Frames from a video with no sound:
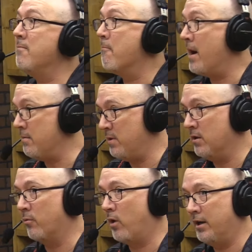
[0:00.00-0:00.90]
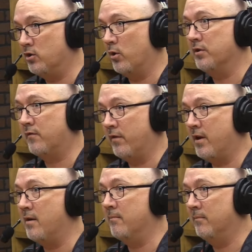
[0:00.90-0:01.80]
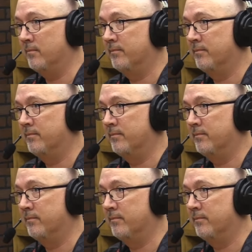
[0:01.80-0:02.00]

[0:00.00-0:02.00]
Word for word: might be the right choice for them.